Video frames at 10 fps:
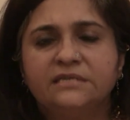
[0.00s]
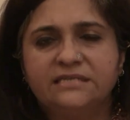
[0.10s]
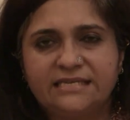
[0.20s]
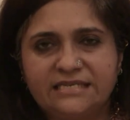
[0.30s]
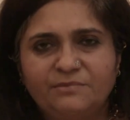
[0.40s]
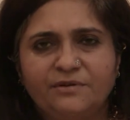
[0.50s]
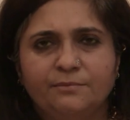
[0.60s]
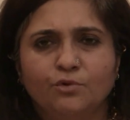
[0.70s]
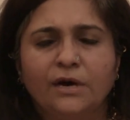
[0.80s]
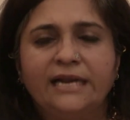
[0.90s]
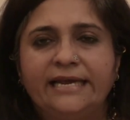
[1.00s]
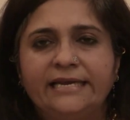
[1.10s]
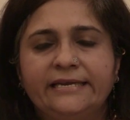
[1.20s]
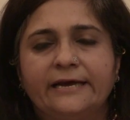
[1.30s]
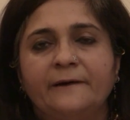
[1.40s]
system in Mughal
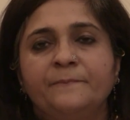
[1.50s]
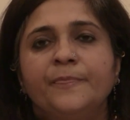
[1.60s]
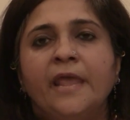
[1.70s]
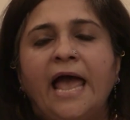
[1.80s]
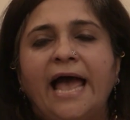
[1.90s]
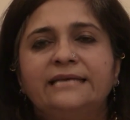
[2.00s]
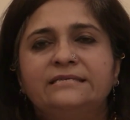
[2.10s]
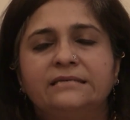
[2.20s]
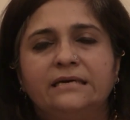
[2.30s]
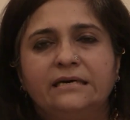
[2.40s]
India has